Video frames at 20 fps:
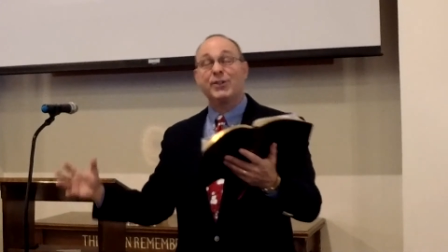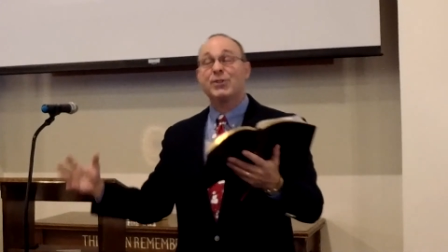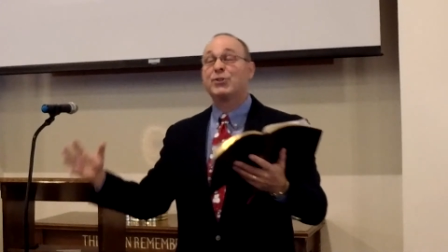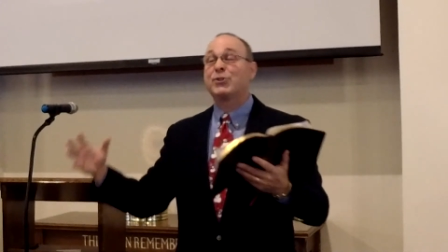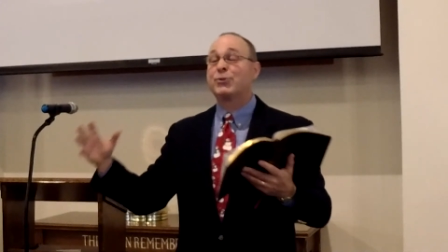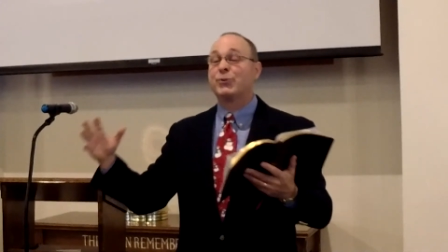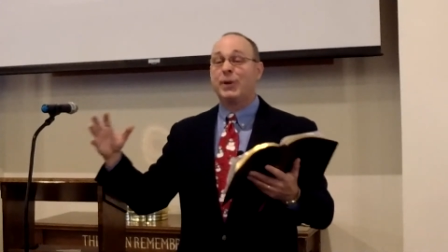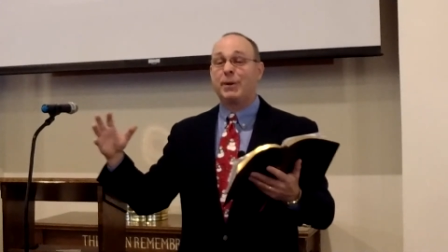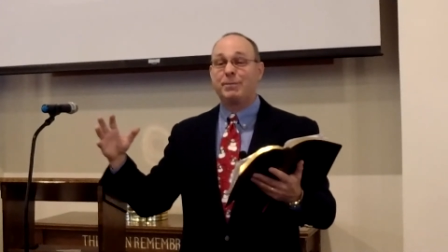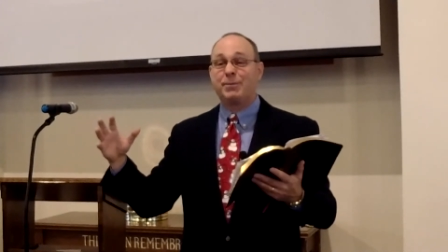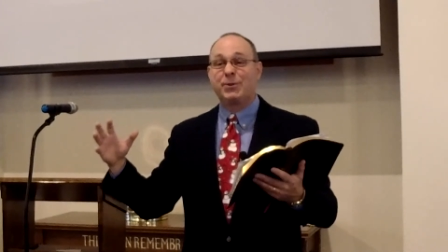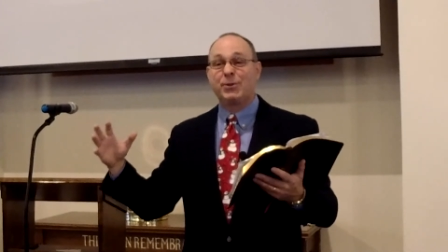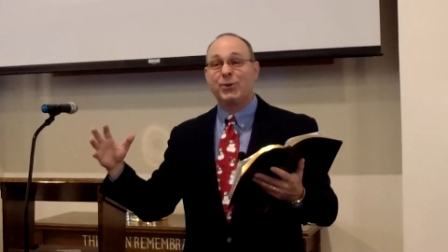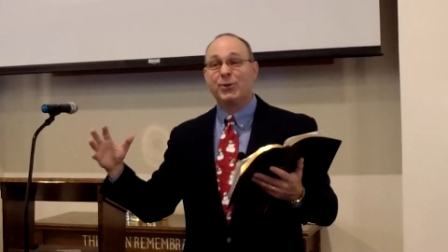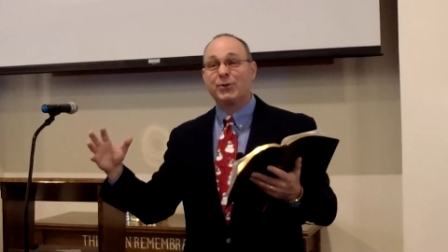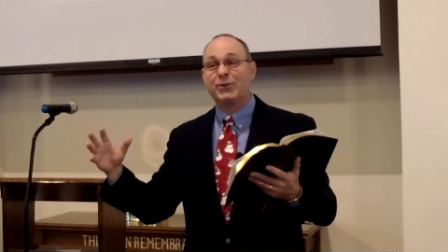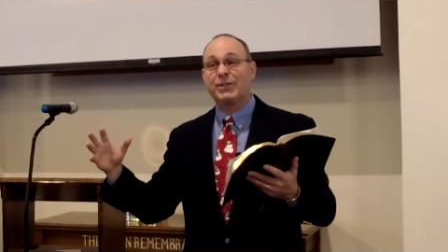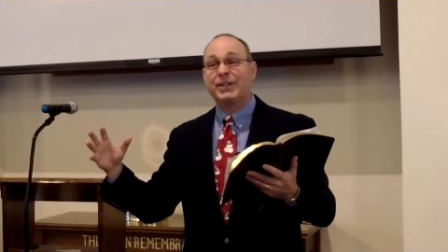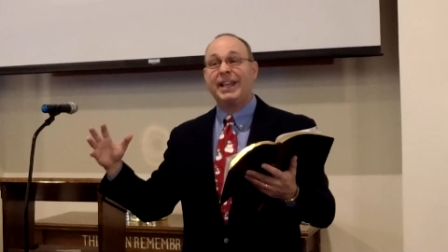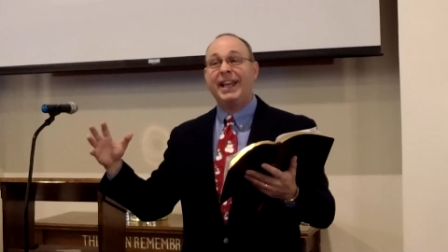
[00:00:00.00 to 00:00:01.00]
the
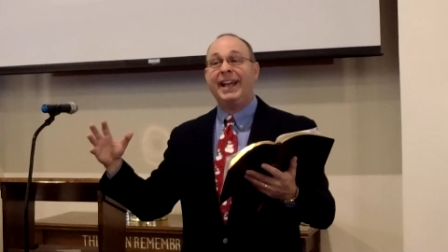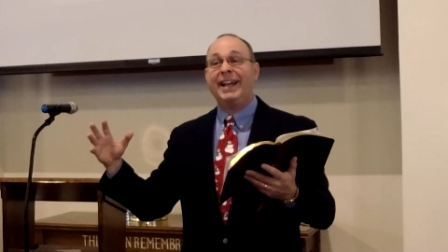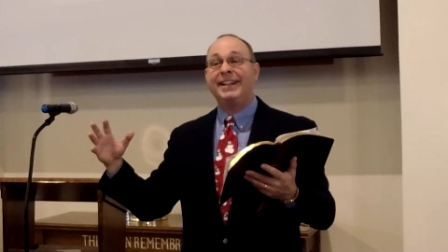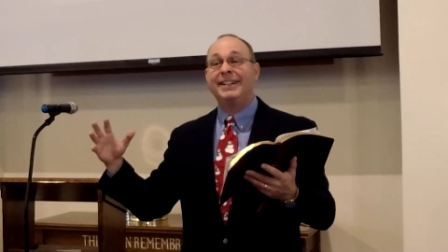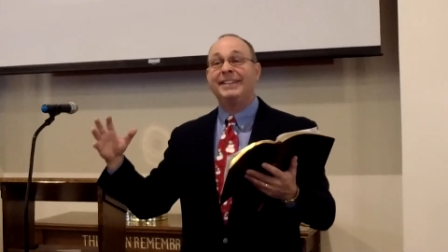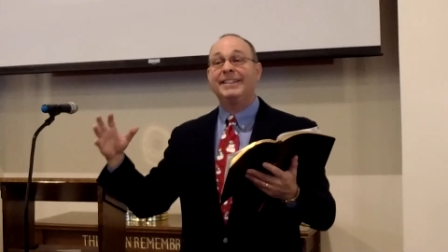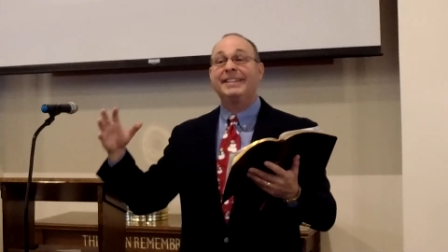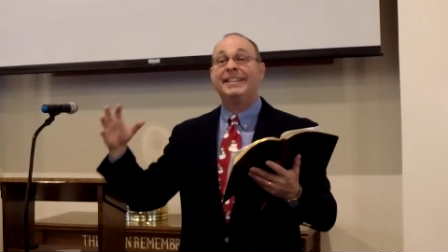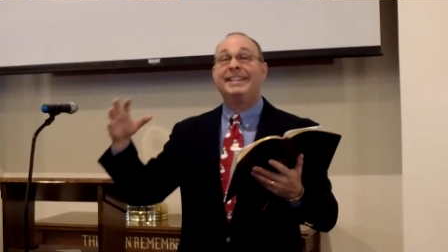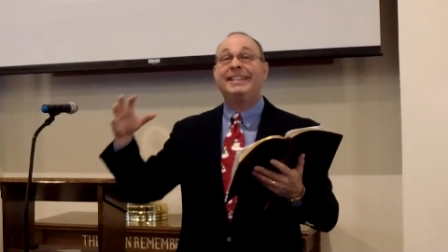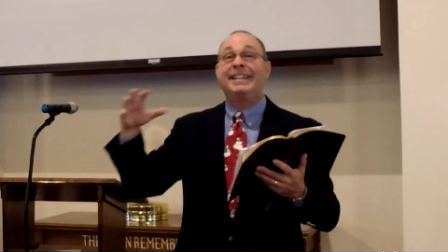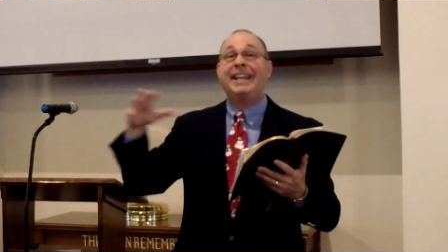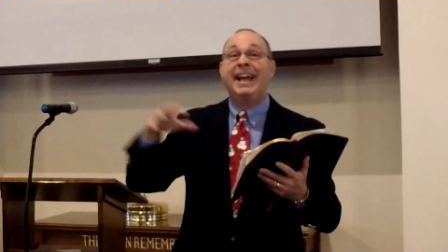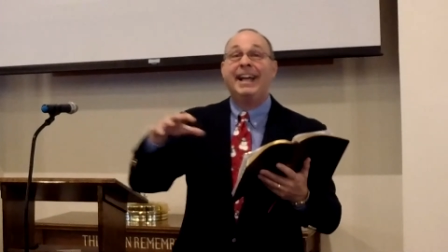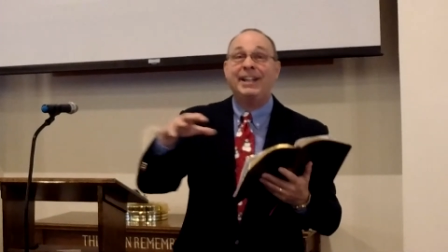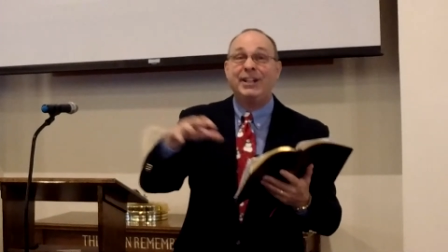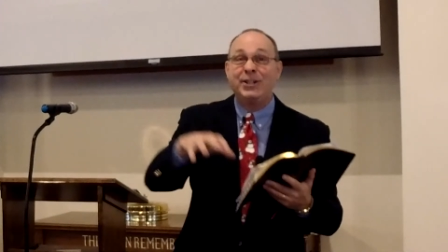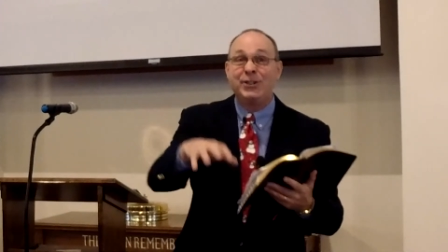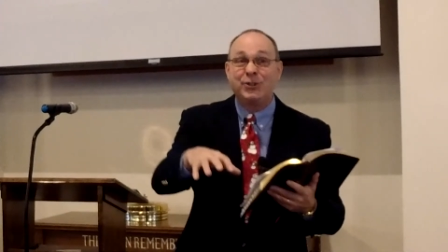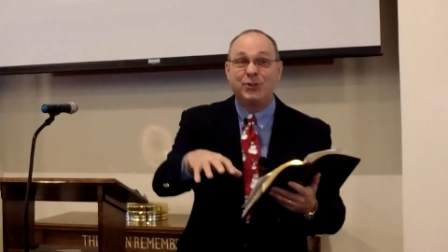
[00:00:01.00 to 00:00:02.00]
Scriptures can
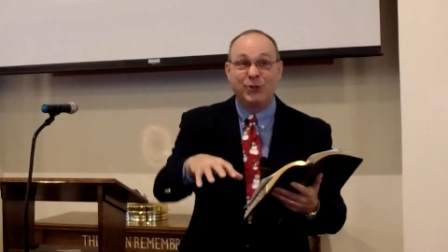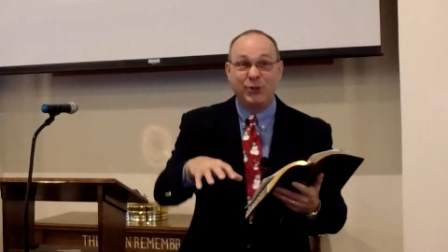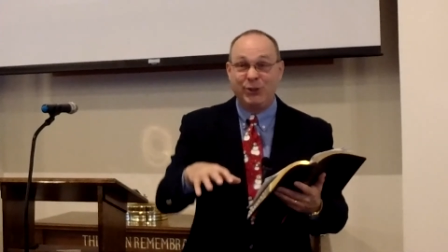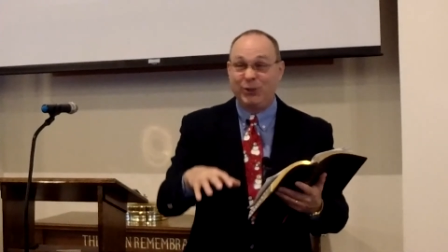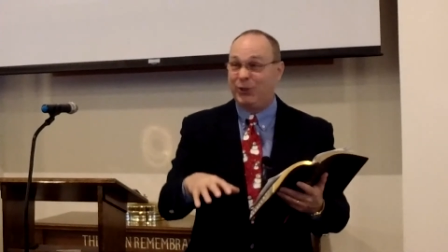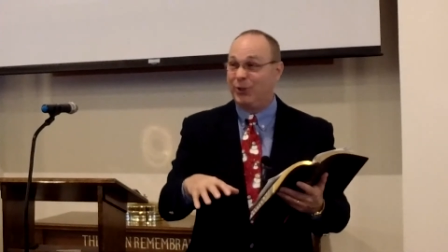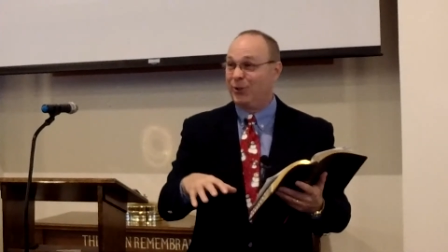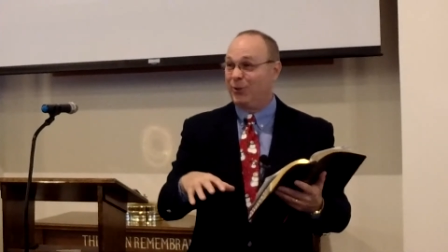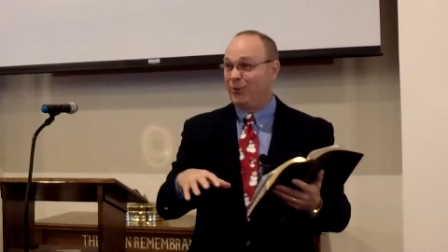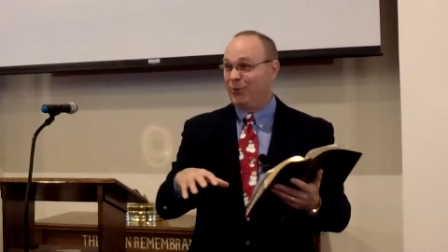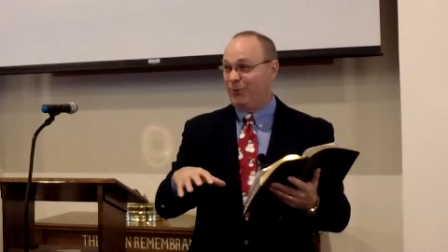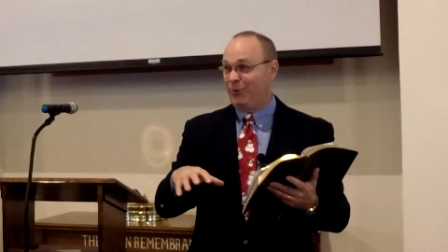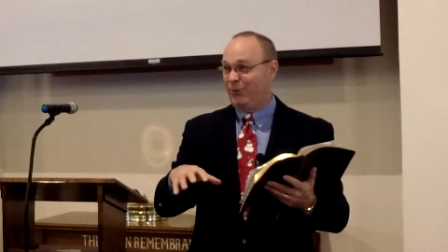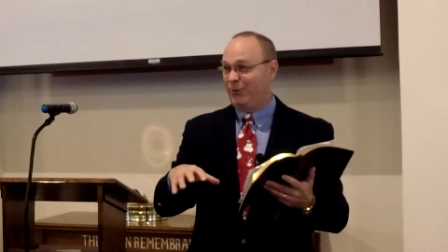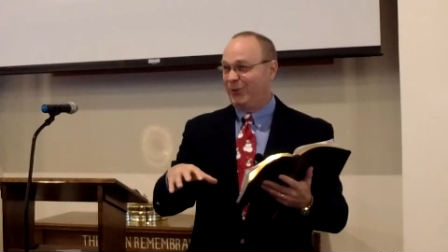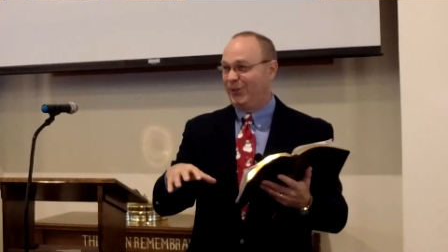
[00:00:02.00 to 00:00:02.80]
get into you.